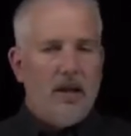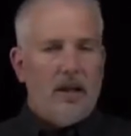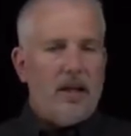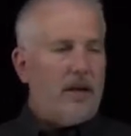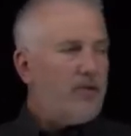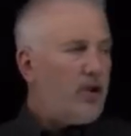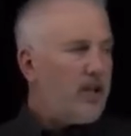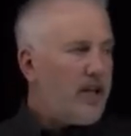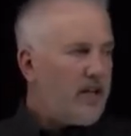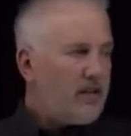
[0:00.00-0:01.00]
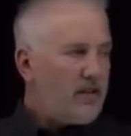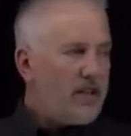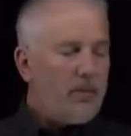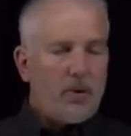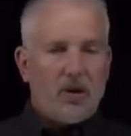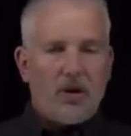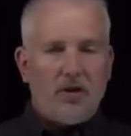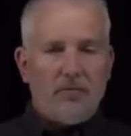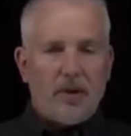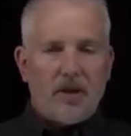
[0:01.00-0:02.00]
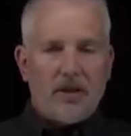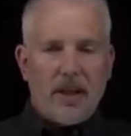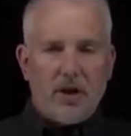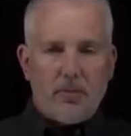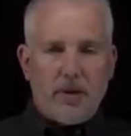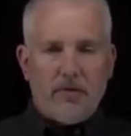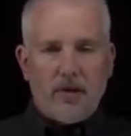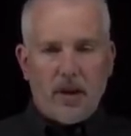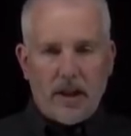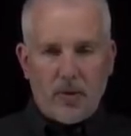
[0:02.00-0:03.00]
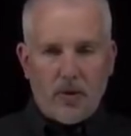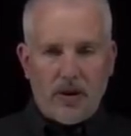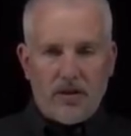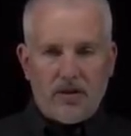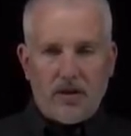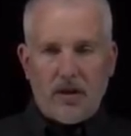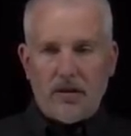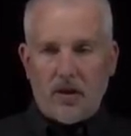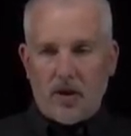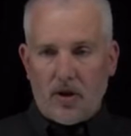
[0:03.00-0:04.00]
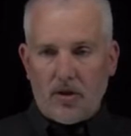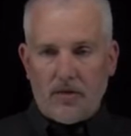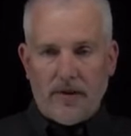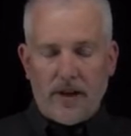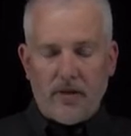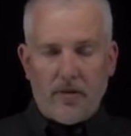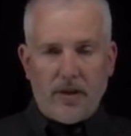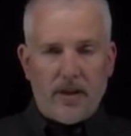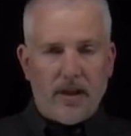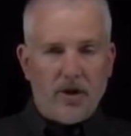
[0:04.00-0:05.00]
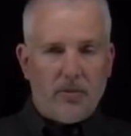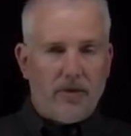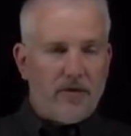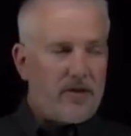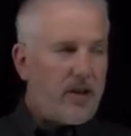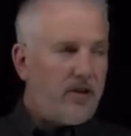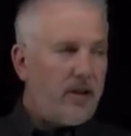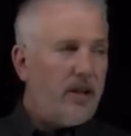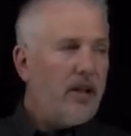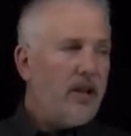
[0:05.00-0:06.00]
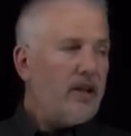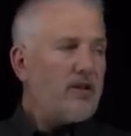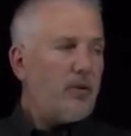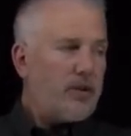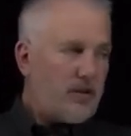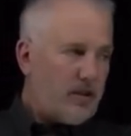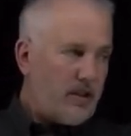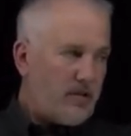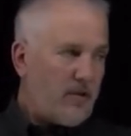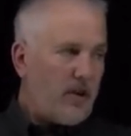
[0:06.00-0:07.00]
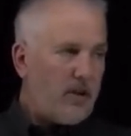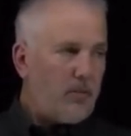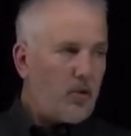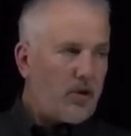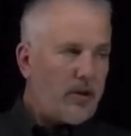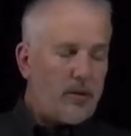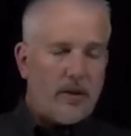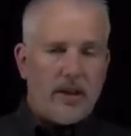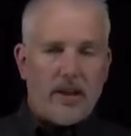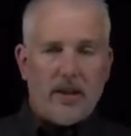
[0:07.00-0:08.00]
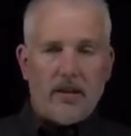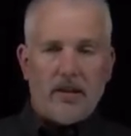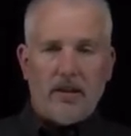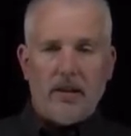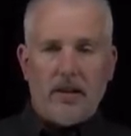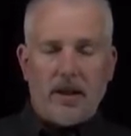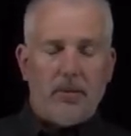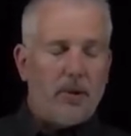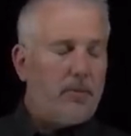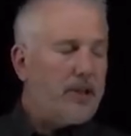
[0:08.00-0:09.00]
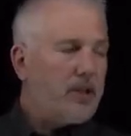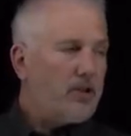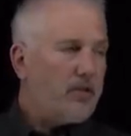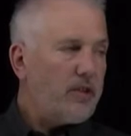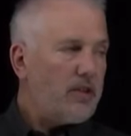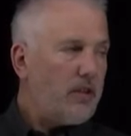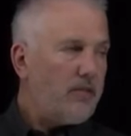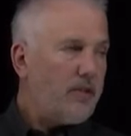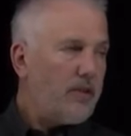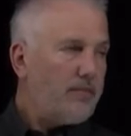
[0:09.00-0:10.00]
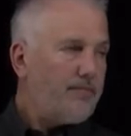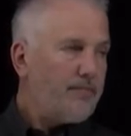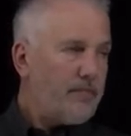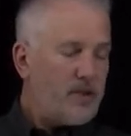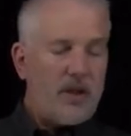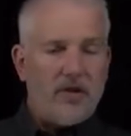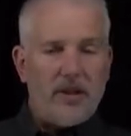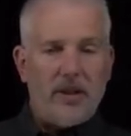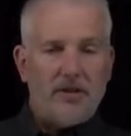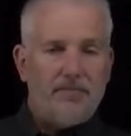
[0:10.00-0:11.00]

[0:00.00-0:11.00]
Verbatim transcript: And I've drawn that as a steeper curve because the entropy of the liquid is a, is a larger value than the entropy of the solid. So it's, it's falling more quickly than the, than the chemical potential of the, of the that's all it does.